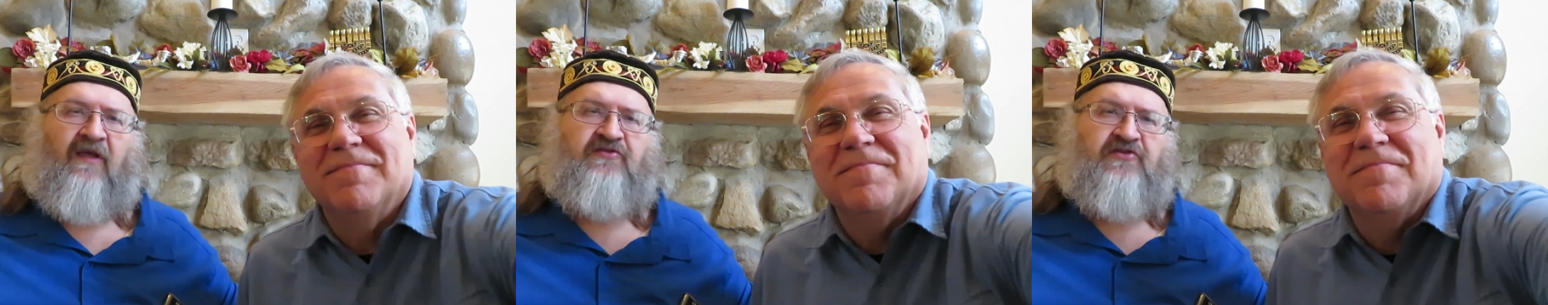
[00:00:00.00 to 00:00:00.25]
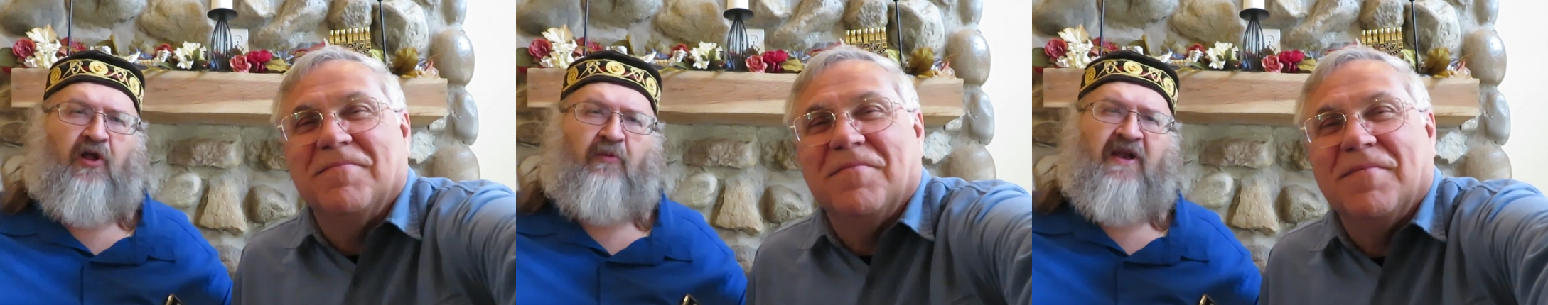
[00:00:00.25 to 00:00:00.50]

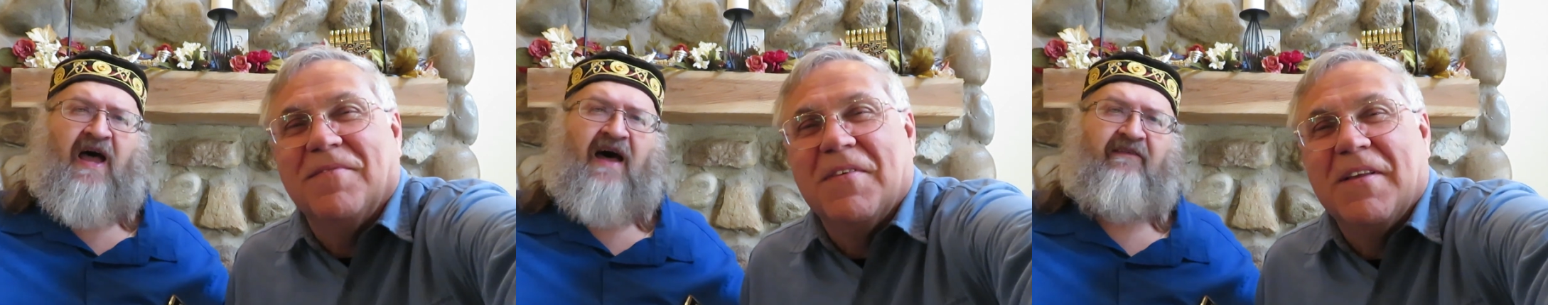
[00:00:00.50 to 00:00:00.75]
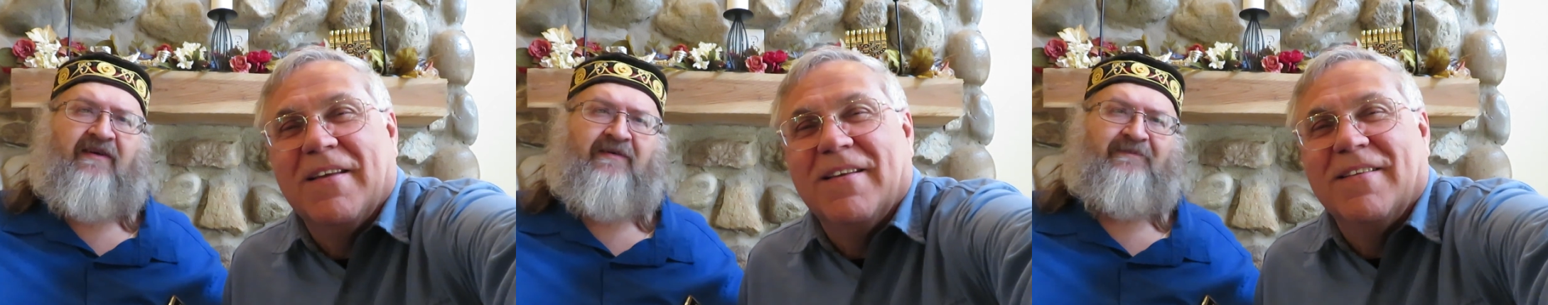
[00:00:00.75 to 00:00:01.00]
Speaker 1: Shalom and
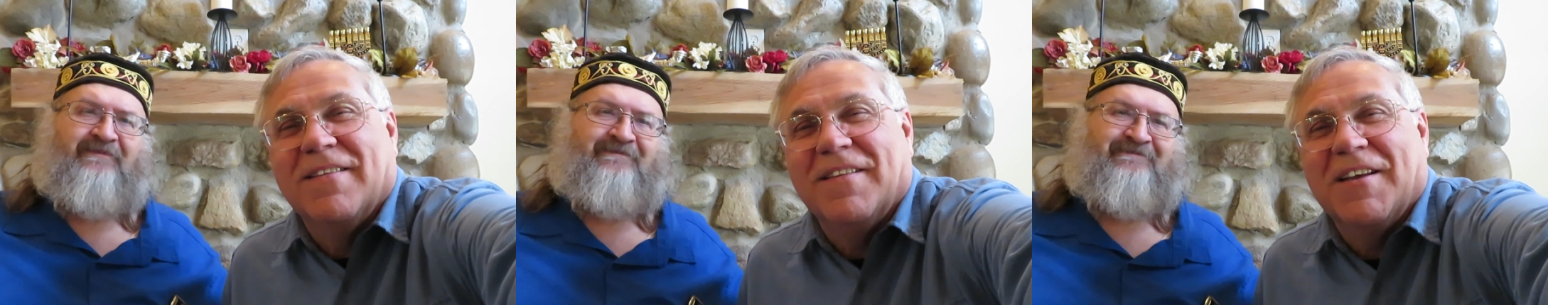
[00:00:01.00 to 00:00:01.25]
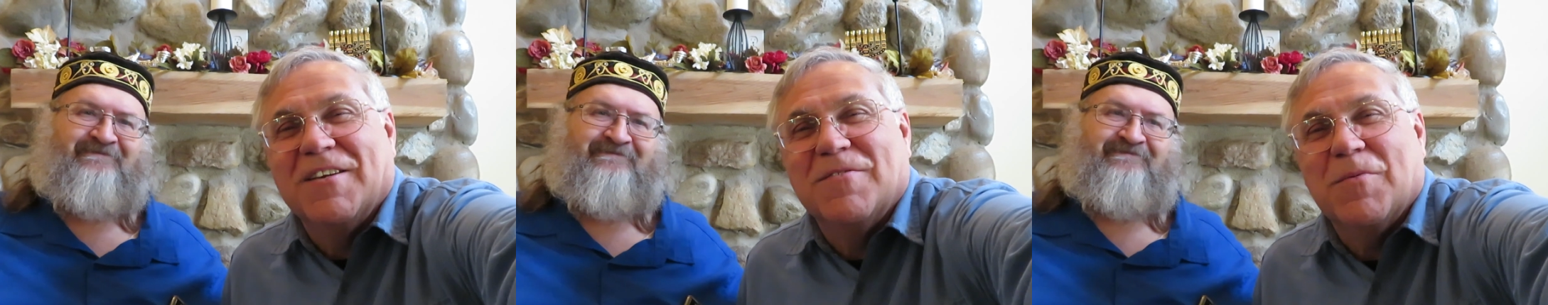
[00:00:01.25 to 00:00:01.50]
Ahava.
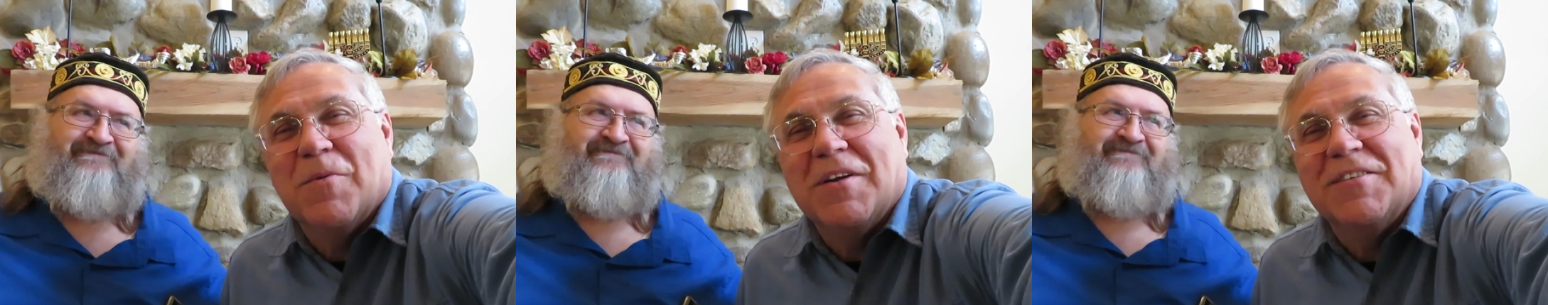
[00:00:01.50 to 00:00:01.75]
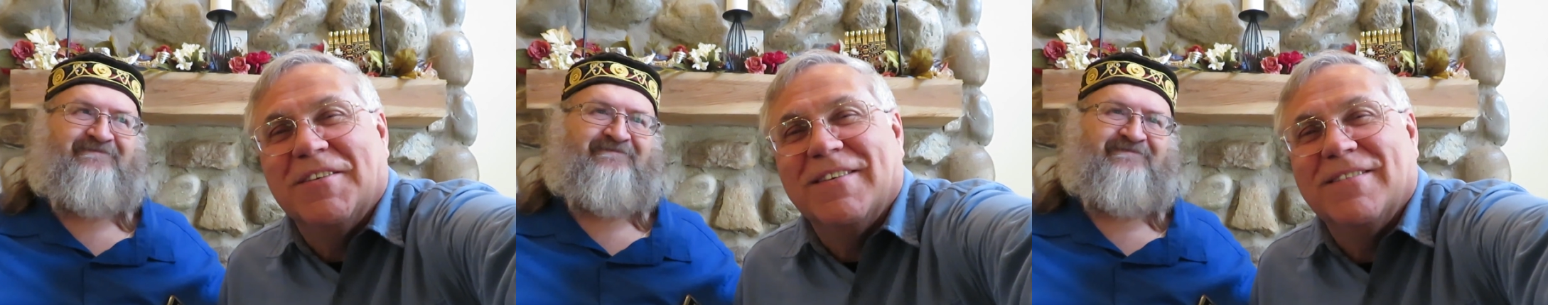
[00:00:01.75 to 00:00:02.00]
Thanks for
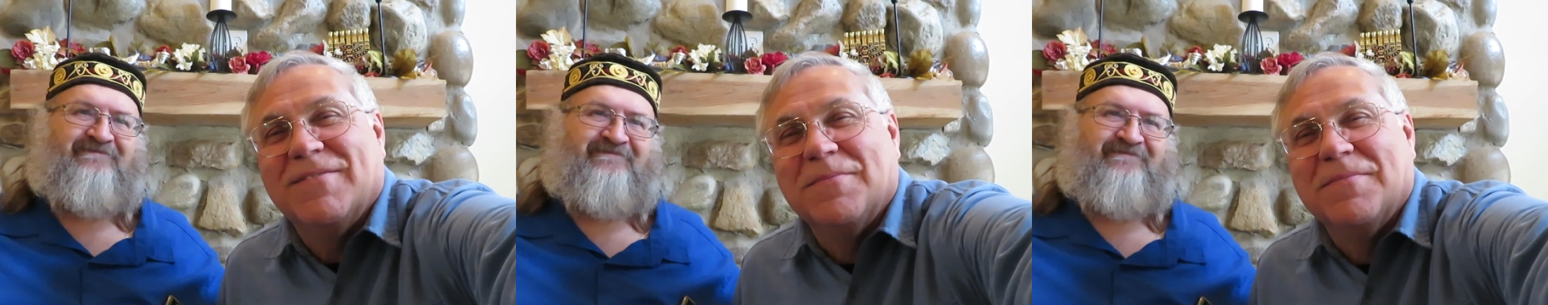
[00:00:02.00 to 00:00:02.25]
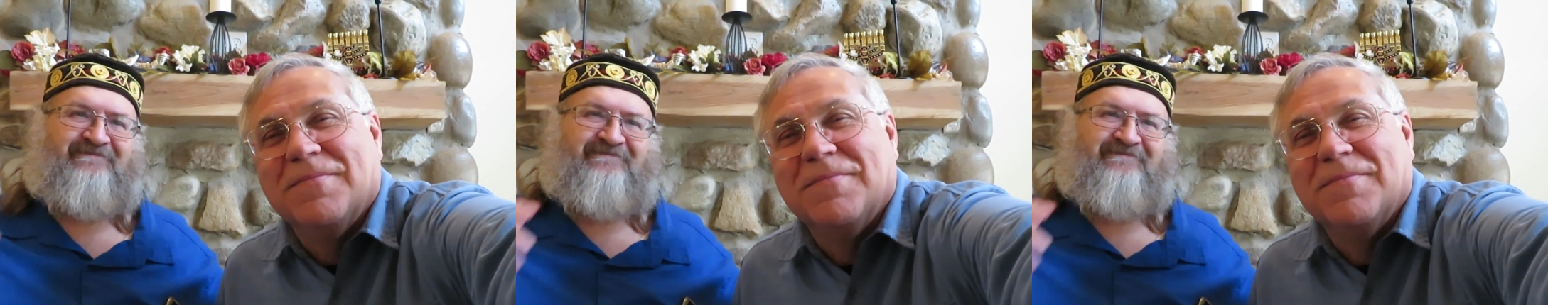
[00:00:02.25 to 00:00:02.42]
watching.